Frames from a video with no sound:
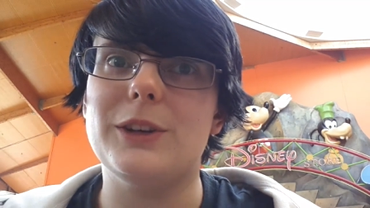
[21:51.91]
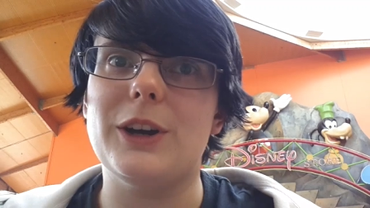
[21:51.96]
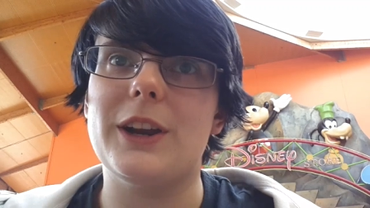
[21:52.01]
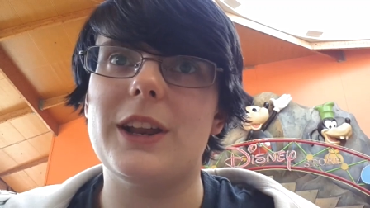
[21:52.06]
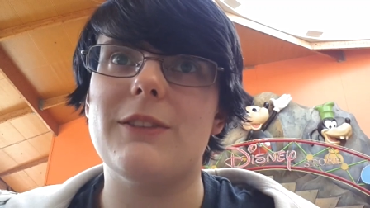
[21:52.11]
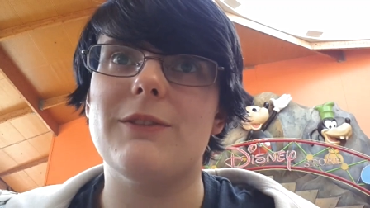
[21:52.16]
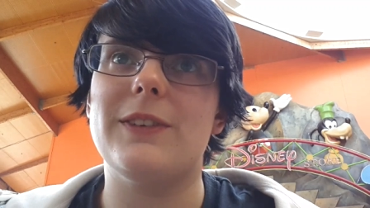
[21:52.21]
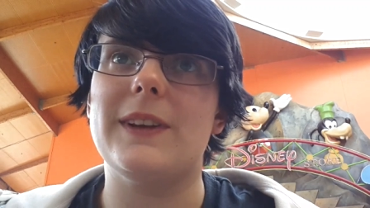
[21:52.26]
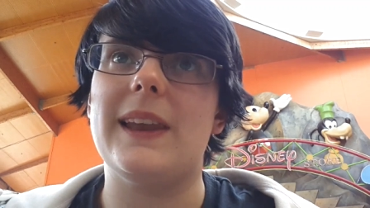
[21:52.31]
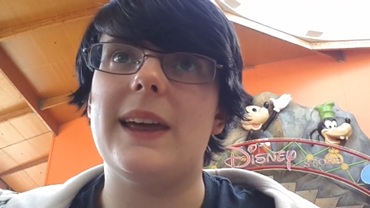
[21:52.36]

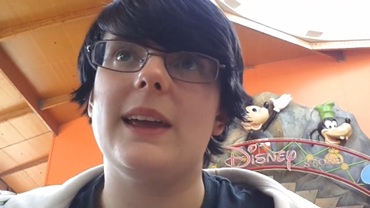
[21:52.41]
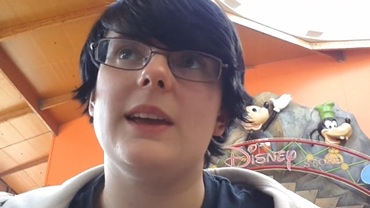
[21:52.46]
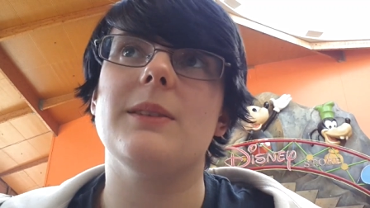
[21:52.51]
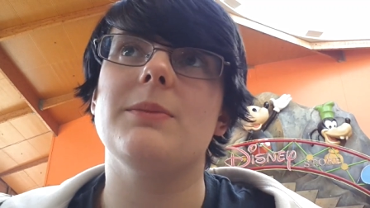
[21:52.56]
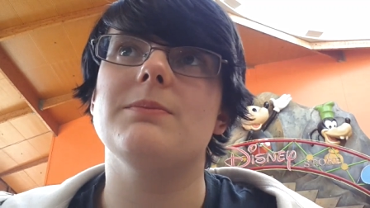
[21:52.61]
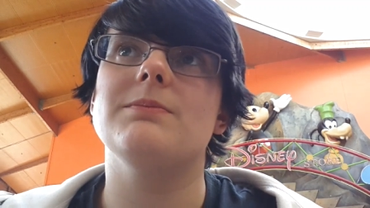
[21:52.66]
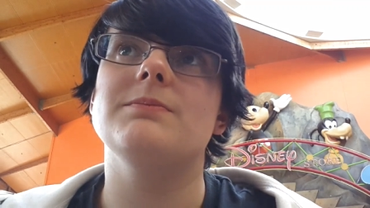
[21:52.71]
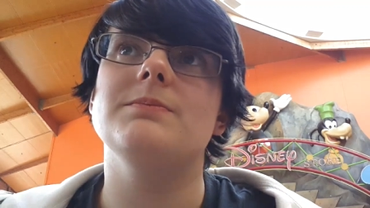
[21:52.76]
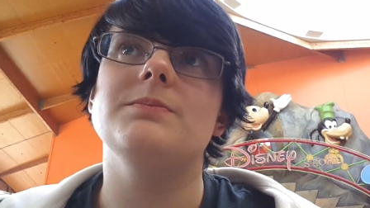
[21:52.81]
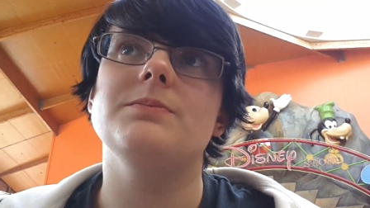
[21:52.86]
got in for like
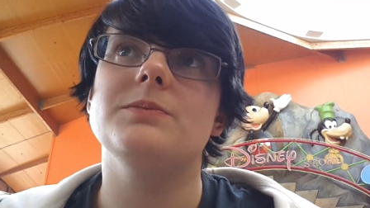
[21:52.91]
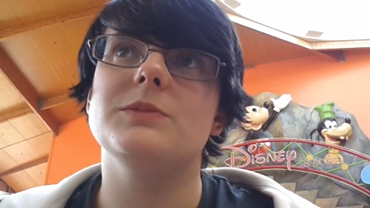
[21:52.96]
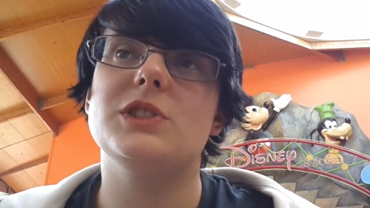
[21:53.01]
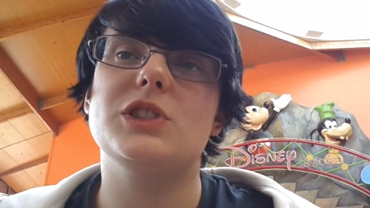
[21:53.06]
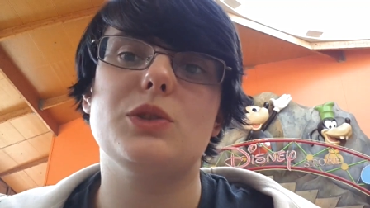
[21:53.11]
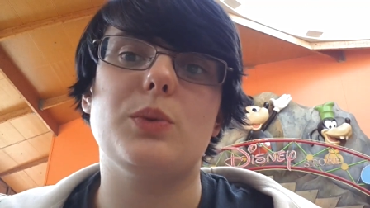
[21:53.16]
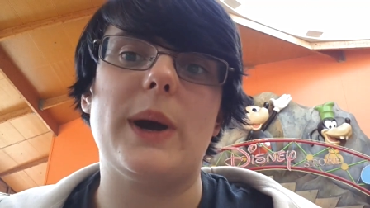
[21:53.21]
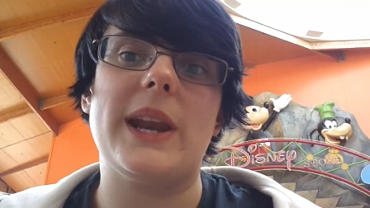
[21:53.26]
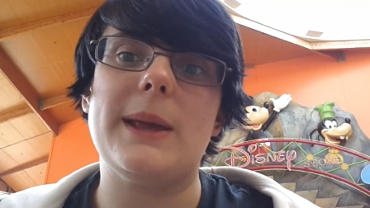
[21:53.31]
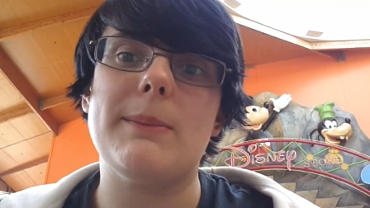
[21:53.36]

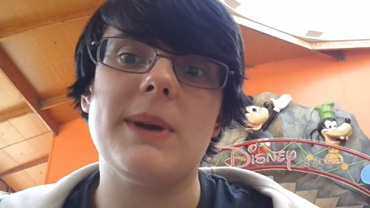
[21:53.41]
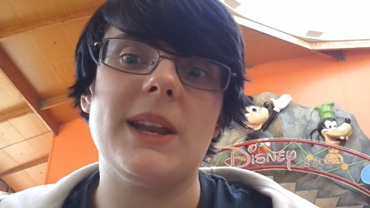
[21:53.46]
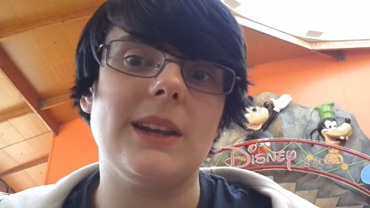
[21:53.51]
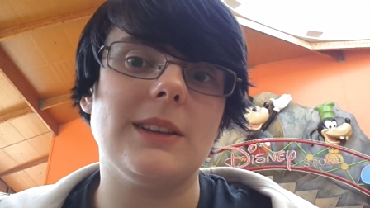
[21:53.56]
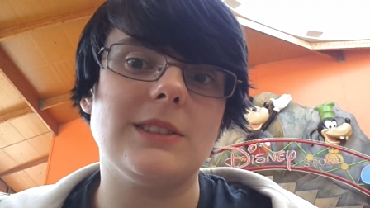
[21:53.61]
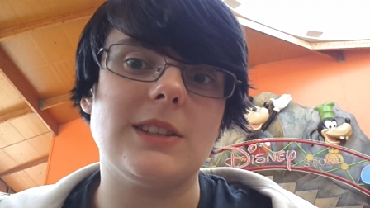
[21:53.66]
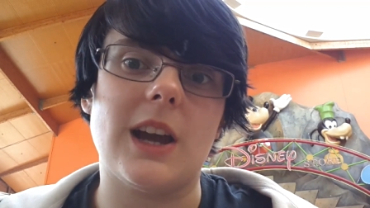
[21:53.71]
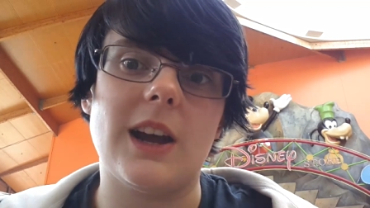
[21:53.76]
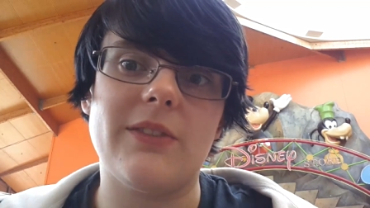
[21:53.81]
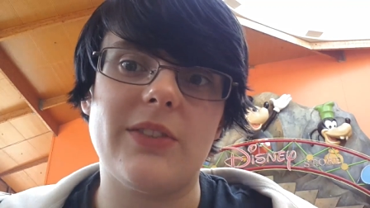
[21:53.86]
20
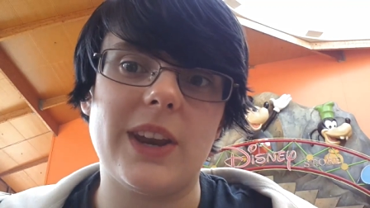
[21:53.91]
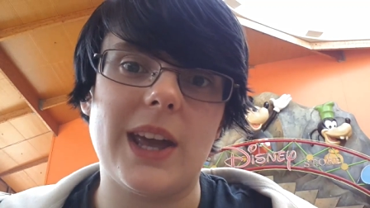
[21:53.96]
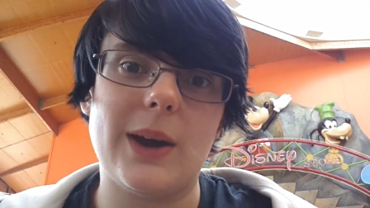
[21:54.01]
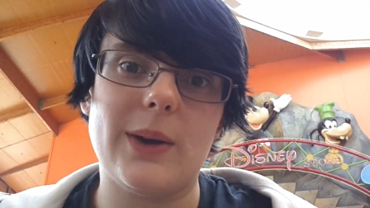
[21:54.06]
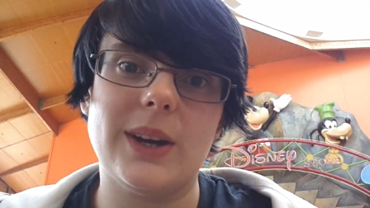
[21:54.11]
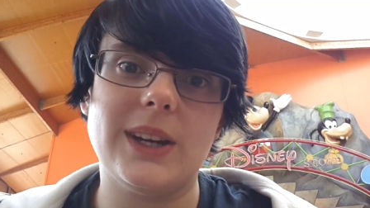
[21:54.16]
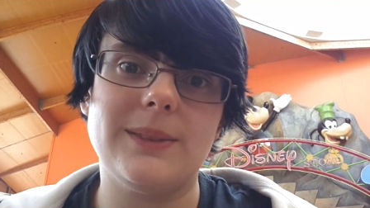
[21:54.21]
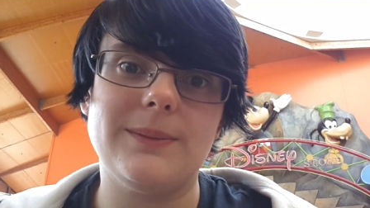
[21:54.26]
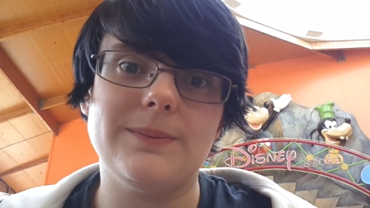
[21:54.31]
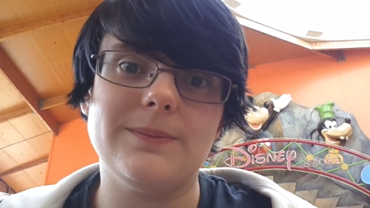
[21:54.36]
minutes, half an
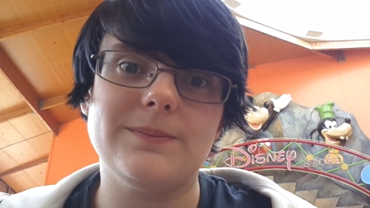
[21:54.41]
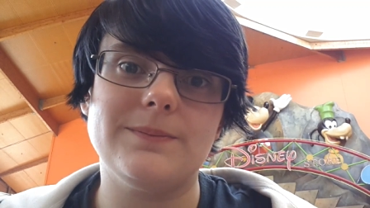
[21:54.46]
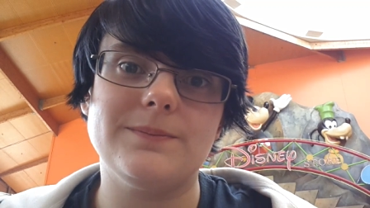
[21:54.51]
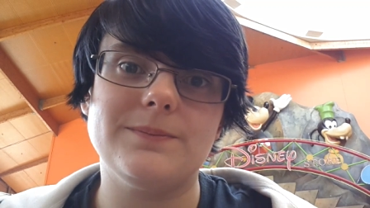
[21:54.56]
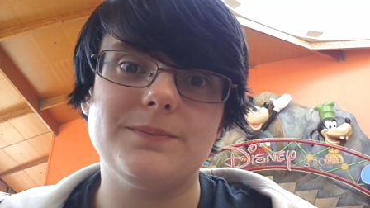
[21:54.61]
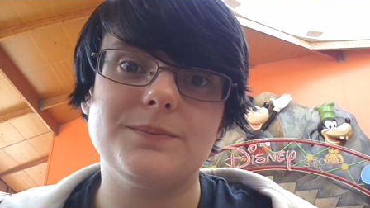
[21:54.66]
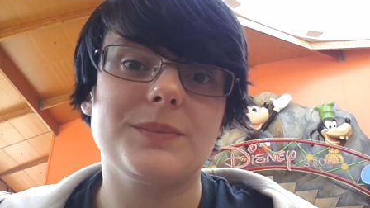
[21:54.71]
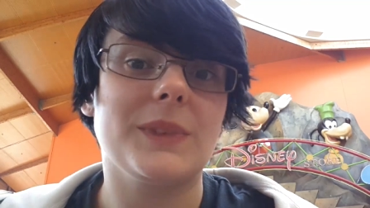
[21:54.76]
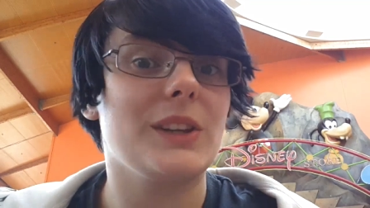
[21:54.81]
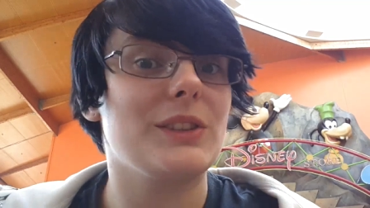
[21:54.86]
hour.
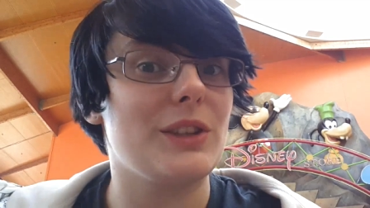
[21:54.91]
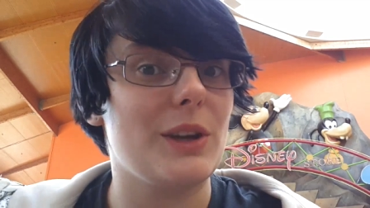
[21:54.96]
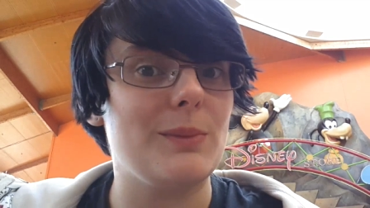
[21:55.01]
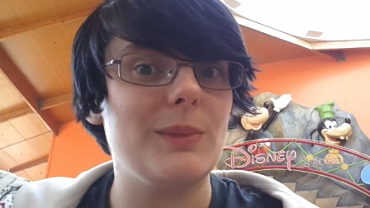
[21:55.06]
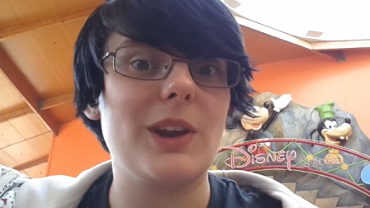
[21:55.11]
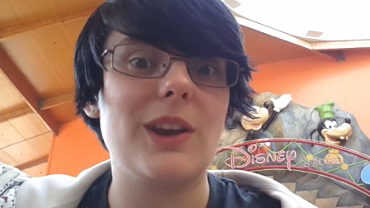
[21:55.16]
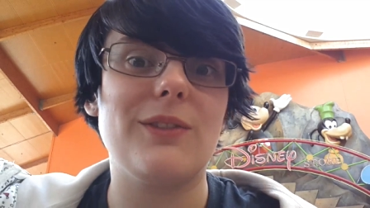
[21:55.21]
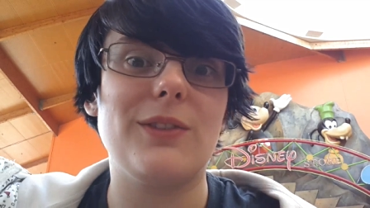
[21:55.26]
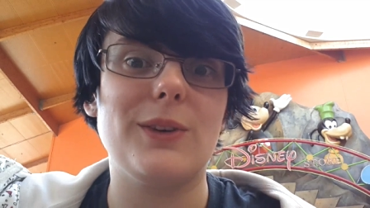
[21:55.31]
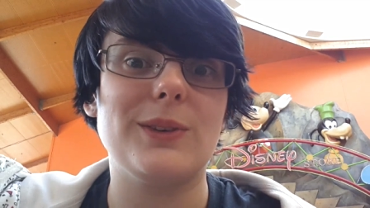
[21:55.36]
So
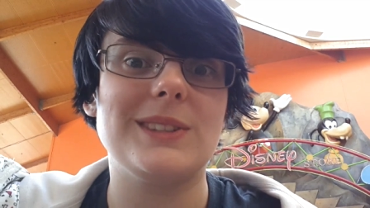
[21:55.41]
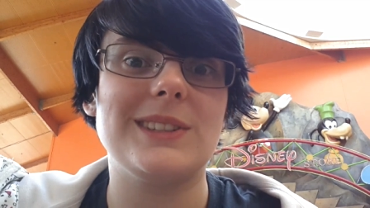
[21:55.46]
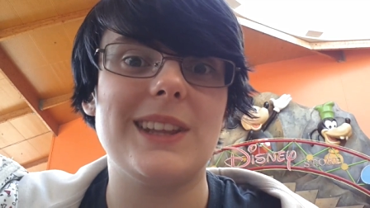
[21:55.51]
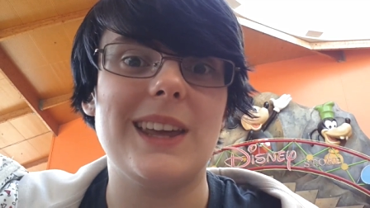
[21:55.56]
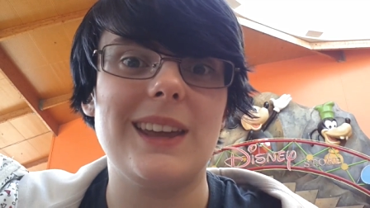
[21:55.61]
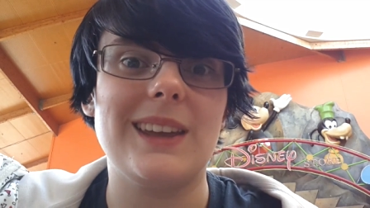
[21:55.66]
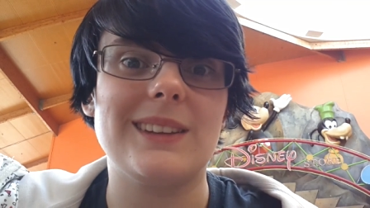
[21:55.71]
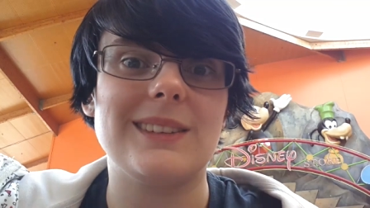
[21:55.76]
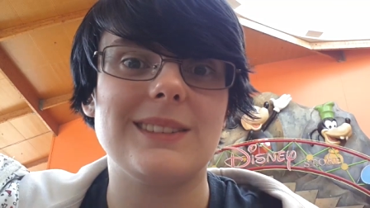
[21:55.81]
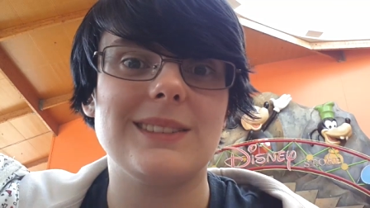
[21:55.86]
I'm looking forward to
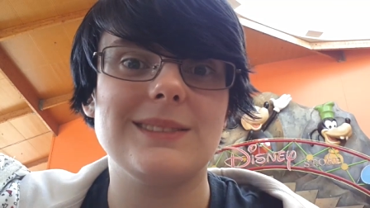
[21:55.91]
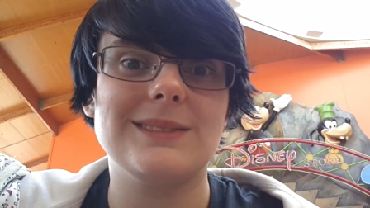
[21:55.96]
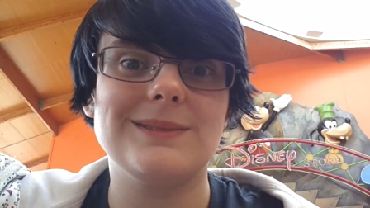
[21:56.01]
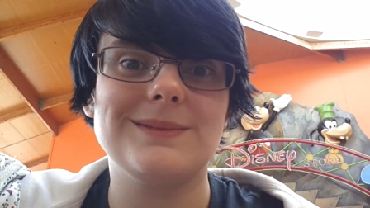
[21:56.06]
that.